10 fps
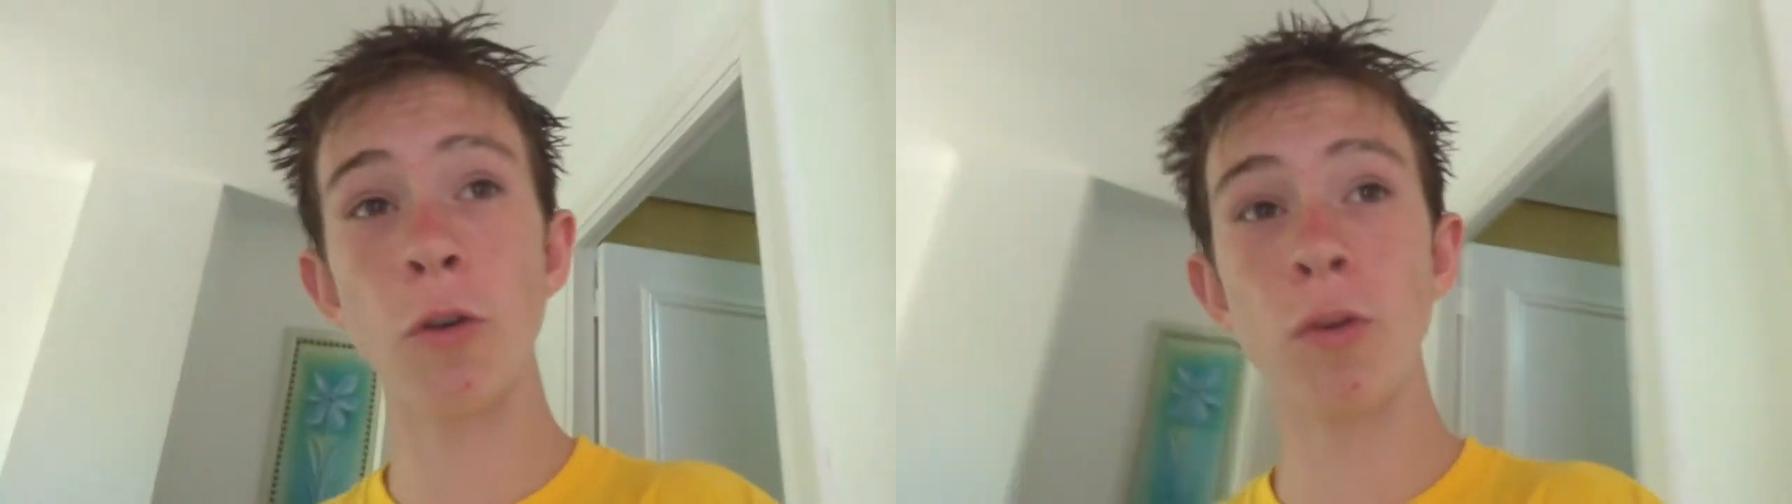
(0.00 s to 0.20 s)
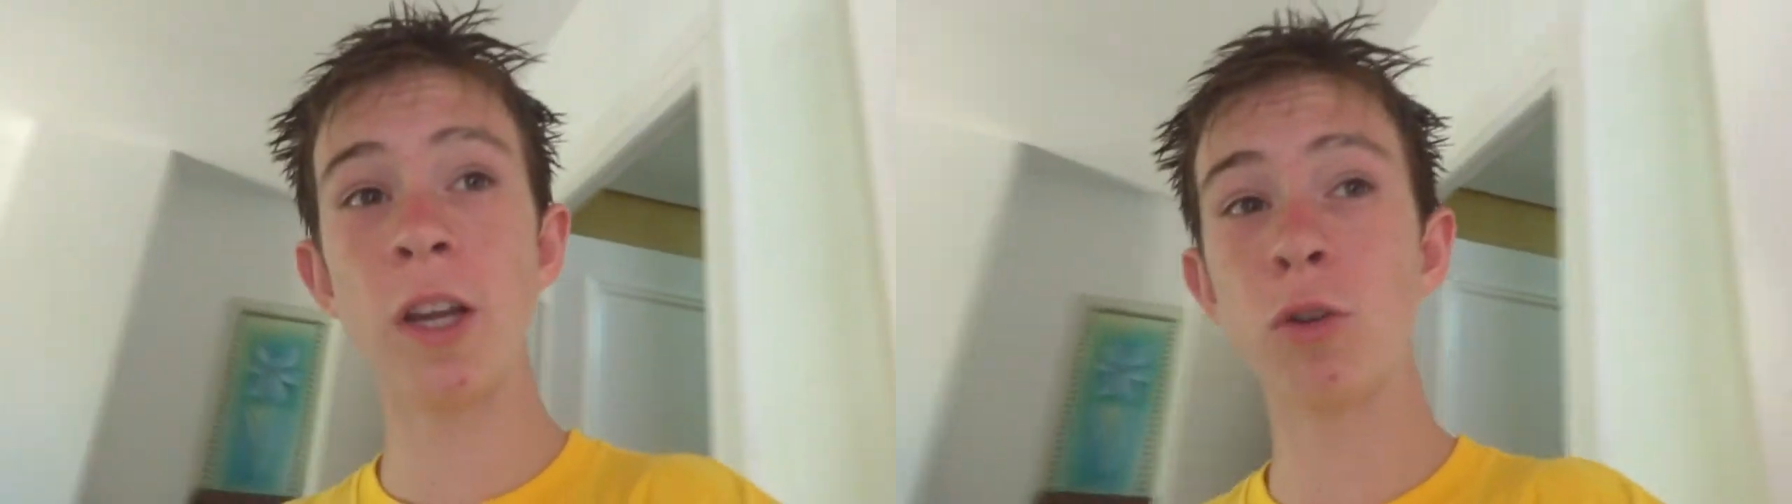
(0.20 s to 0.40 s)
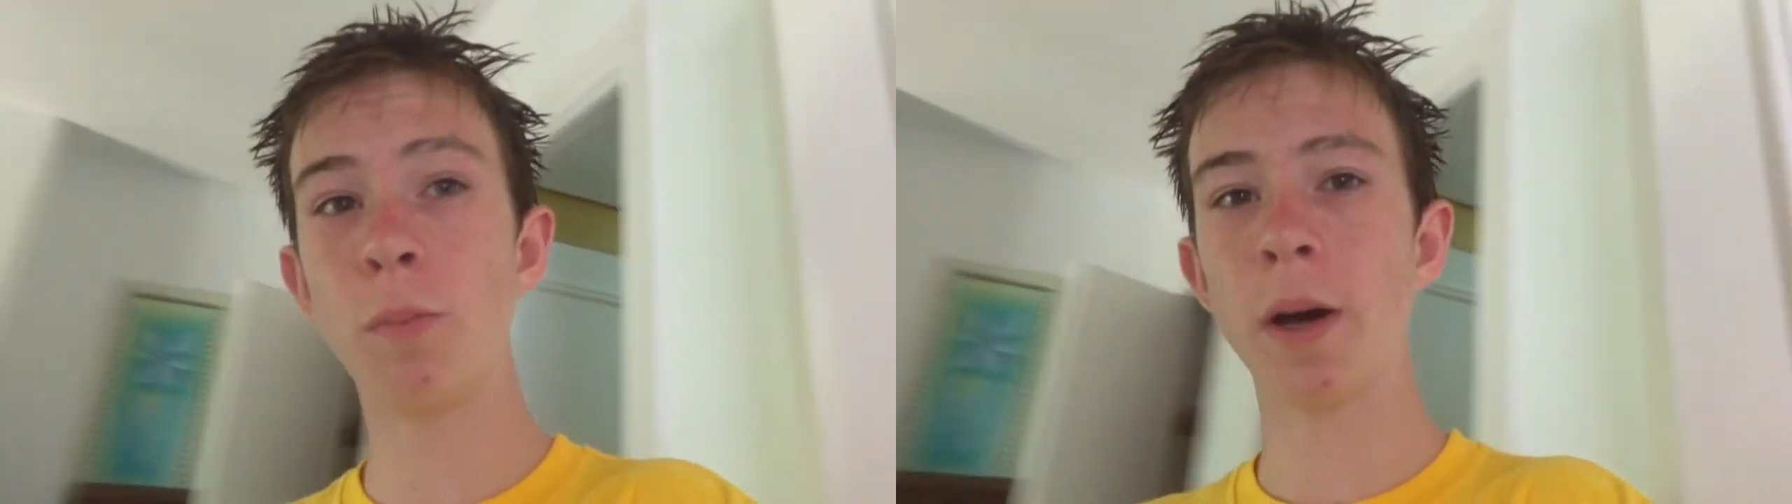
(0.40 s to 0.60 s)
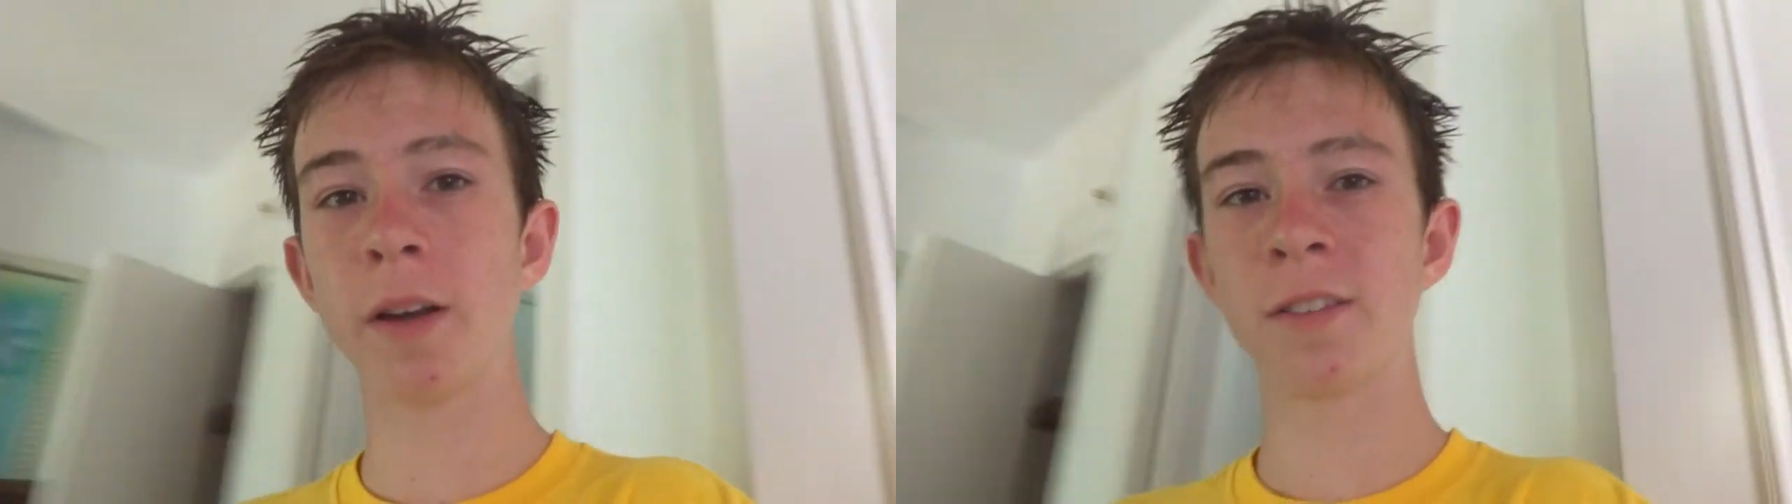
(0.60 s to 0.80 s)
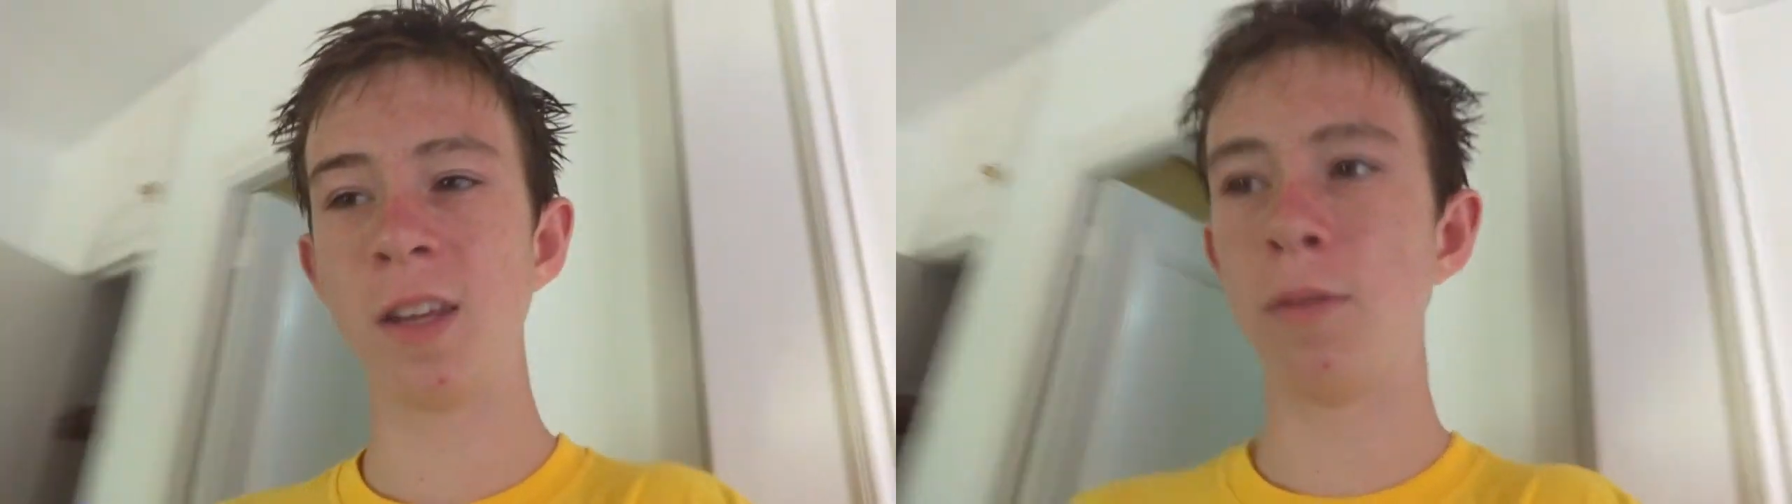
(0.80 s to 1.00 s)
really cool
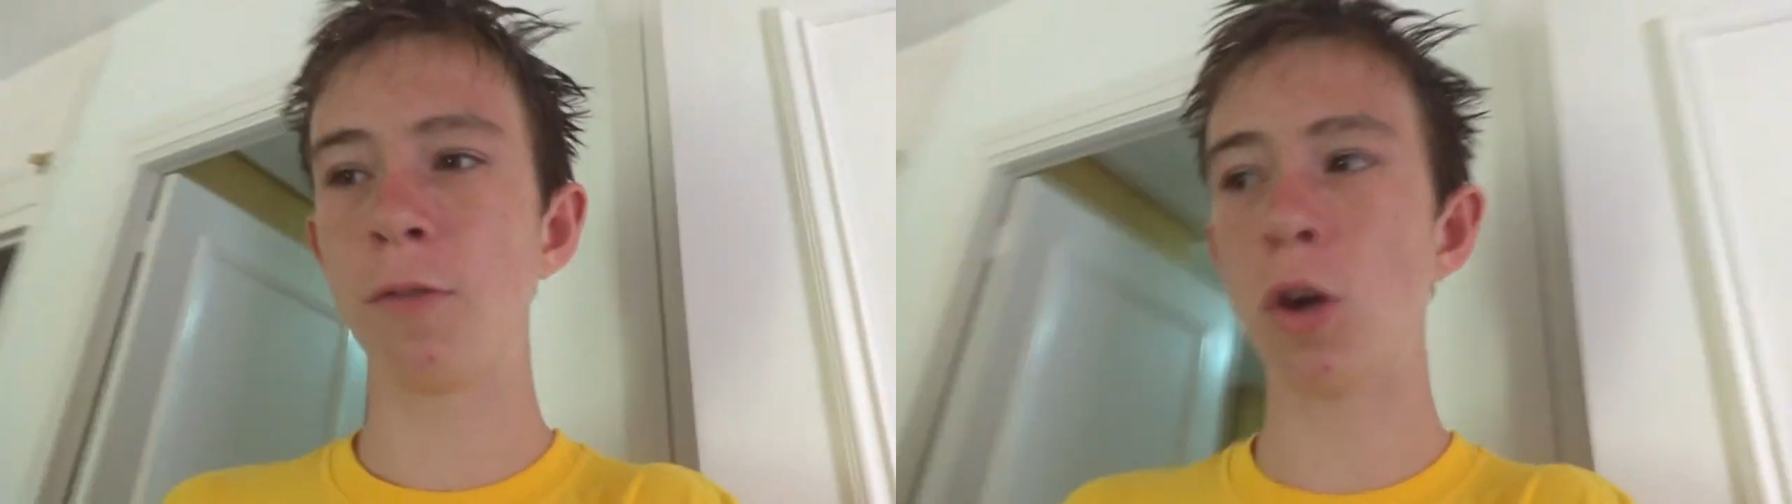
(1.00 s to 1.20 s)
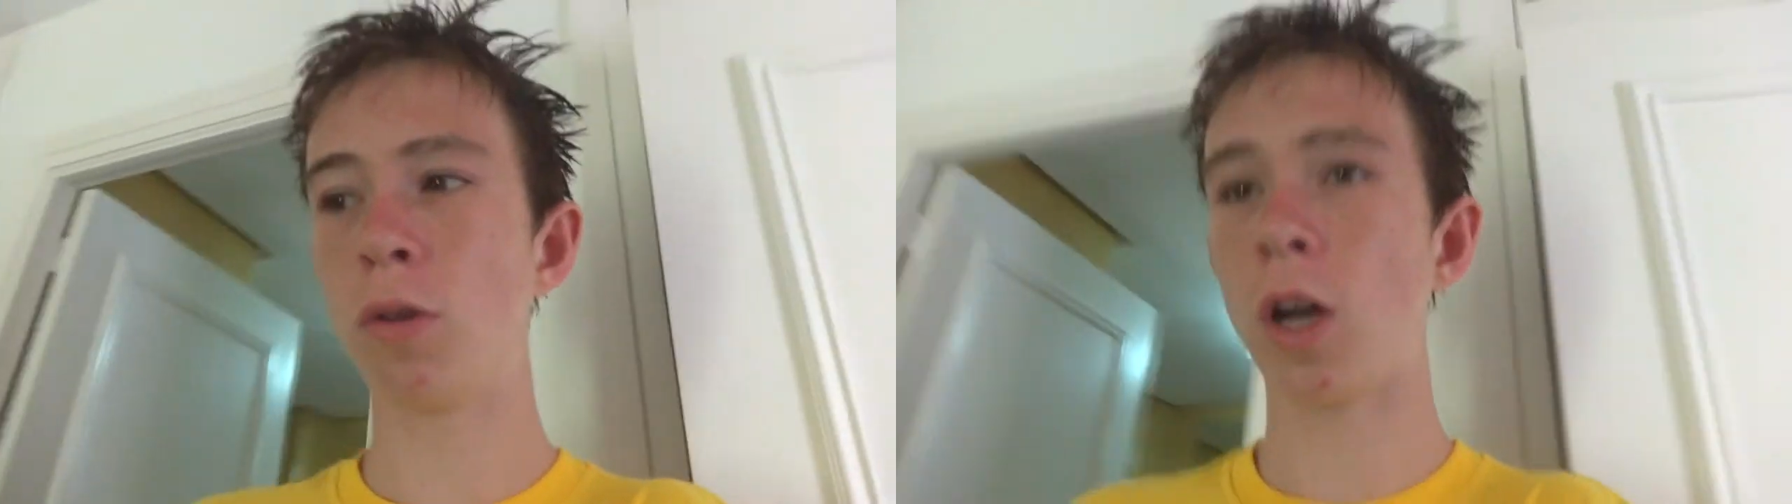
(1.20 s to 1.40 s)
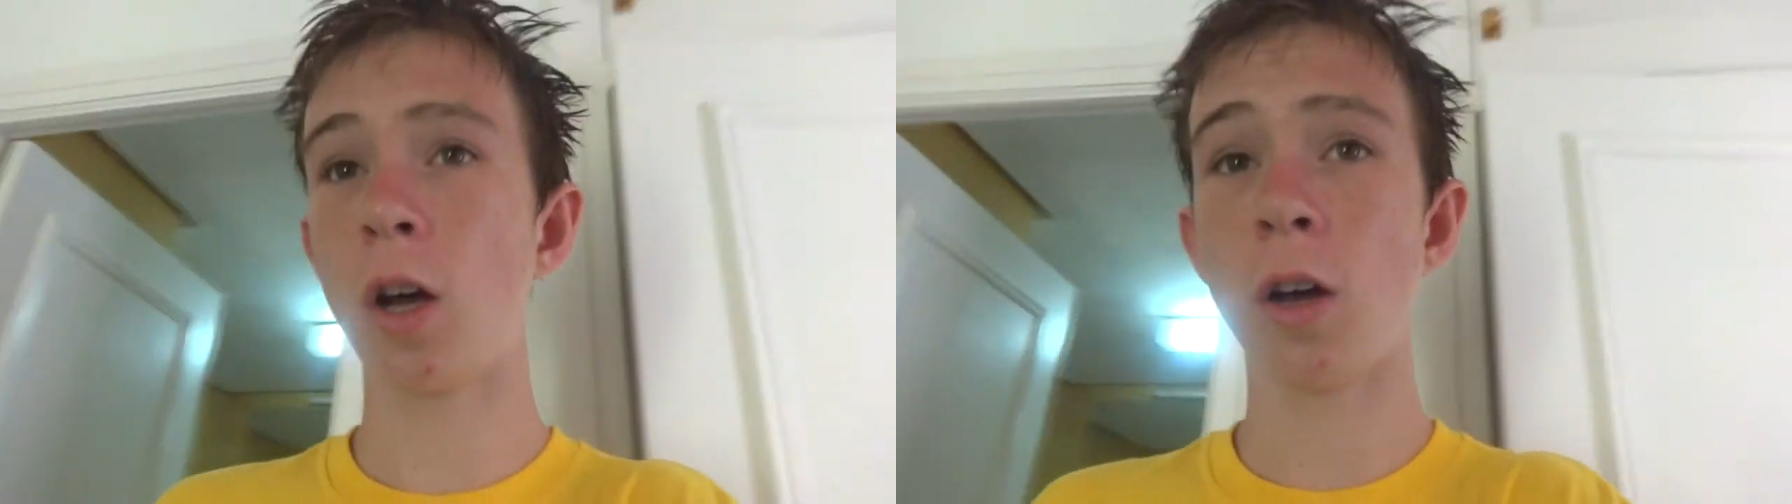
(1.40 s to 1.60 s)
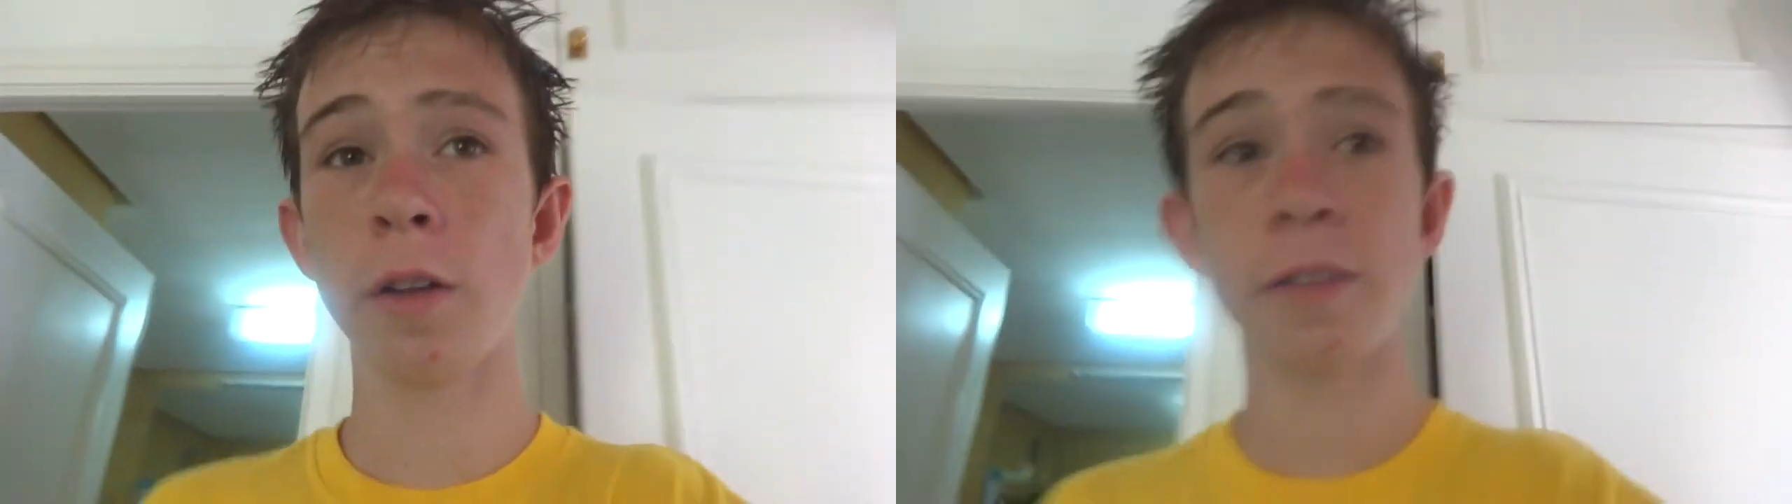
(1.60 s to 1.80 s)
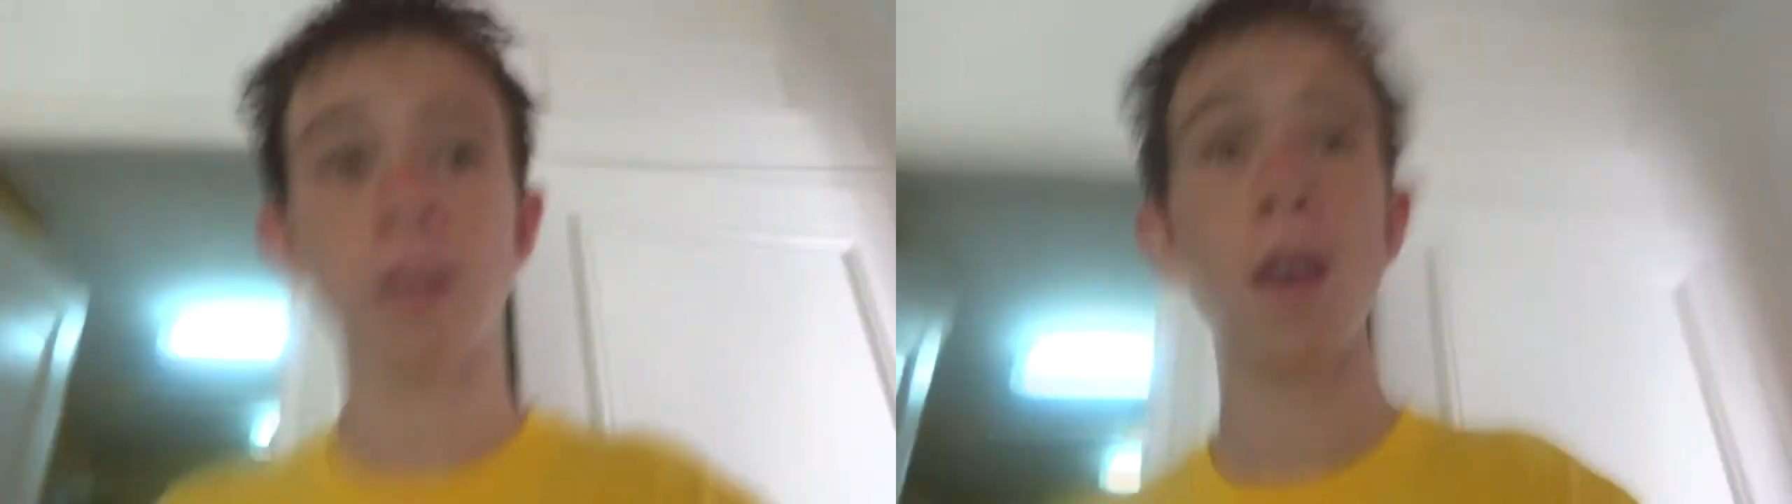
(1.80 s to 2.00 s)
party with
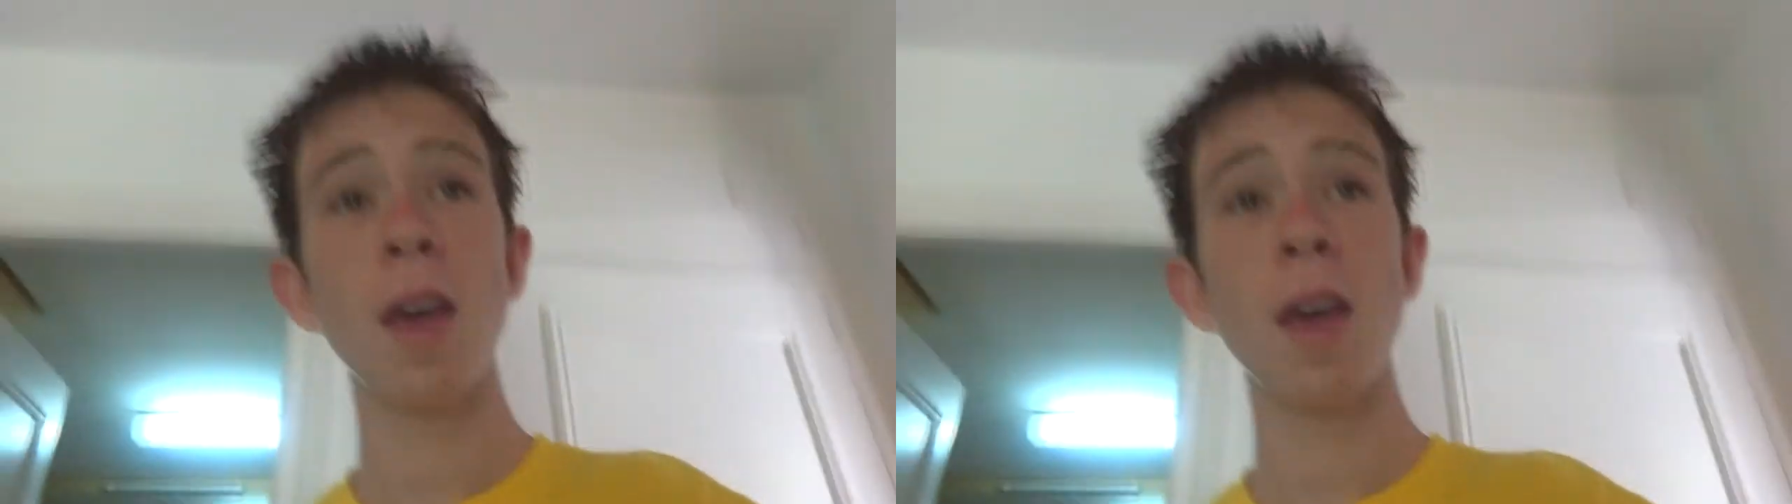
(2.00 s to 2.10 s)
go-karts